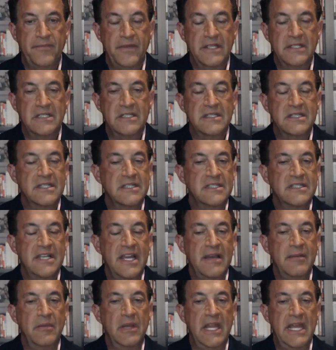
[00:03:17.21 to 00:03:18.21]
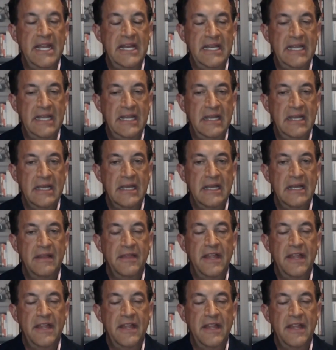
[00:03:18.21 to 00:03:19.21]
This is the same lady
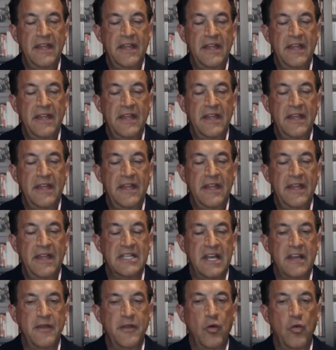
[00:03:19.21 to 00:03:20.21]
that the other day said